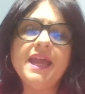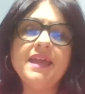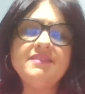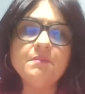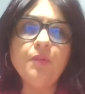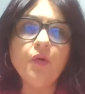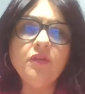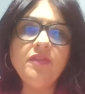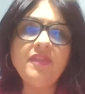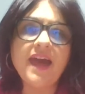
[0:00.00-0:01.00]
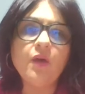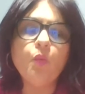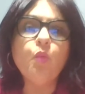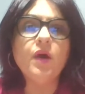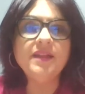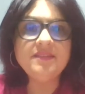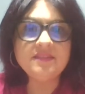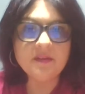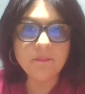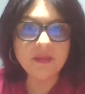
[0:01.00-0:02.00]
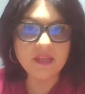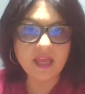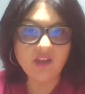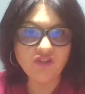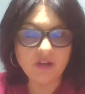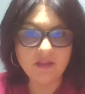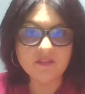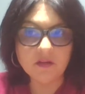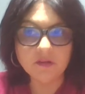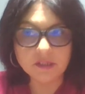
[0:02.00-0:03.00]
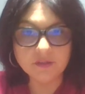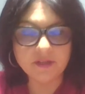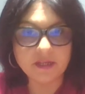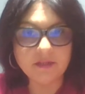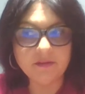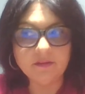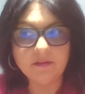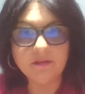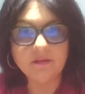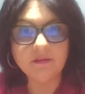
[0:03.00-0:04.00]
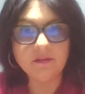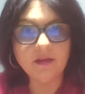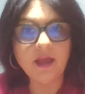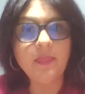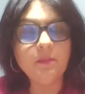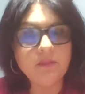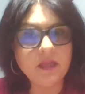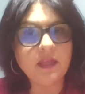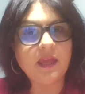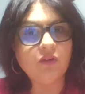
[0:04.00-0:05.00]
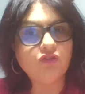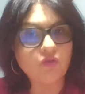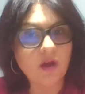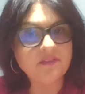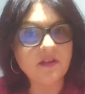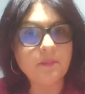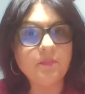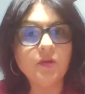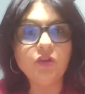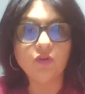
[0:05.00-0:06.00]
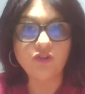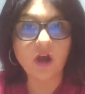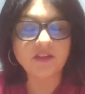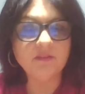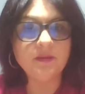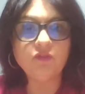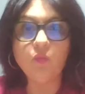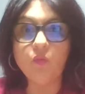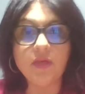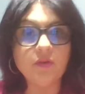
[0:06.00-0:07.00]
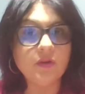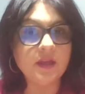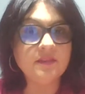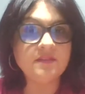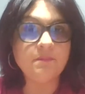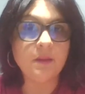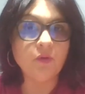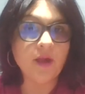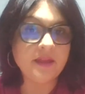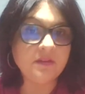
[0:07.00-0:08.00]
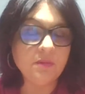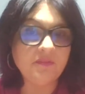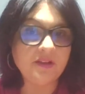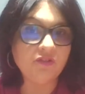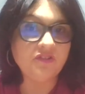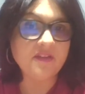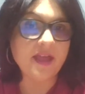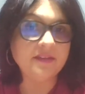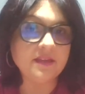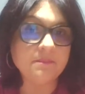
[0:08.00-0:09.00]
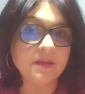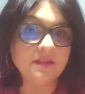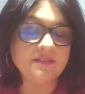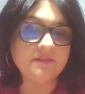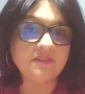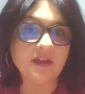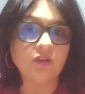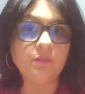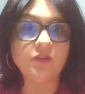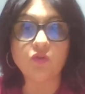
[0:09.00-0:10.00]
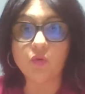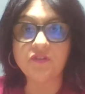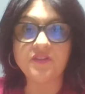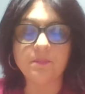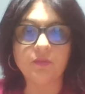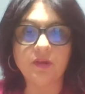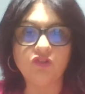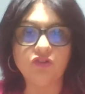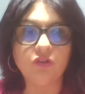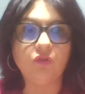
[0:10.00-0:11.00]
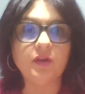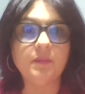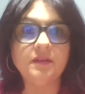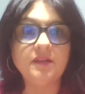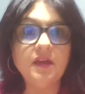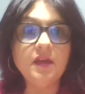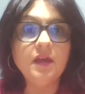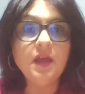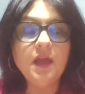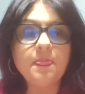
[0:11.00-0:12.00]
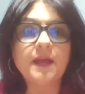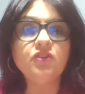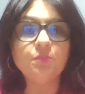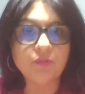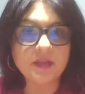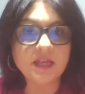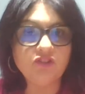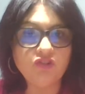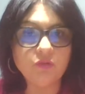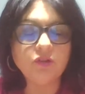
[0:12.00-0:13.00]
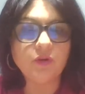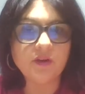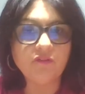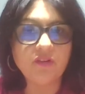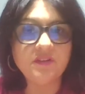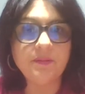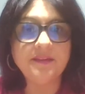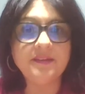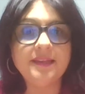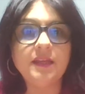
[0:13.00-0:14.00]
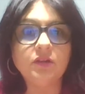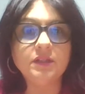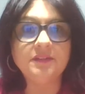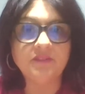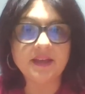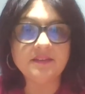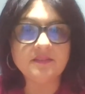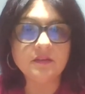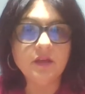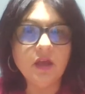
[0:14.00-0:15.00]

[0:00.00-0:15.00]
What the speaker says: It's important that once mediation is concluded and the mediator draws up your document, whether it's a memorandum of understanding, minutes of settlement, or separation agreement, that you bring it to a lawyer for independent legal advice.